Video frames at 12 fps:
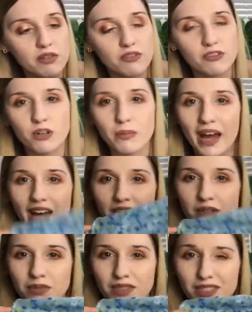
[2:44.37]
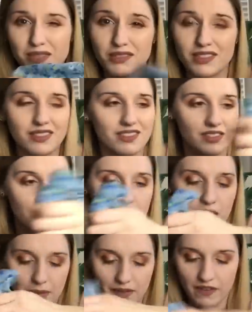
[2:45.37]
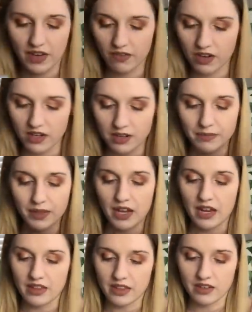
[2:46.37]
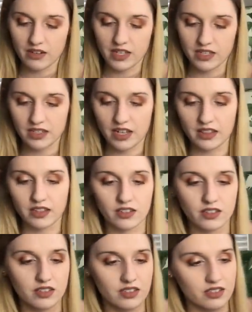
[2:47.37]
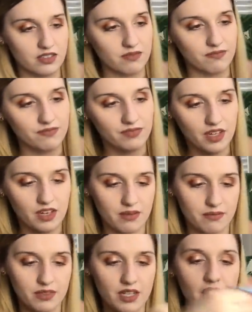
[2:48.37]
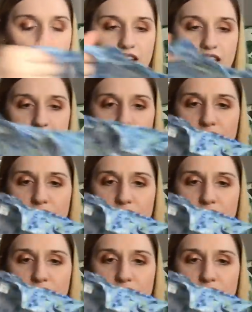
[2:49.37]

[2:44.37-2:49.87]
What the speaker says: with floral pattern, but this one is not my favorite. And then there is a little tie at the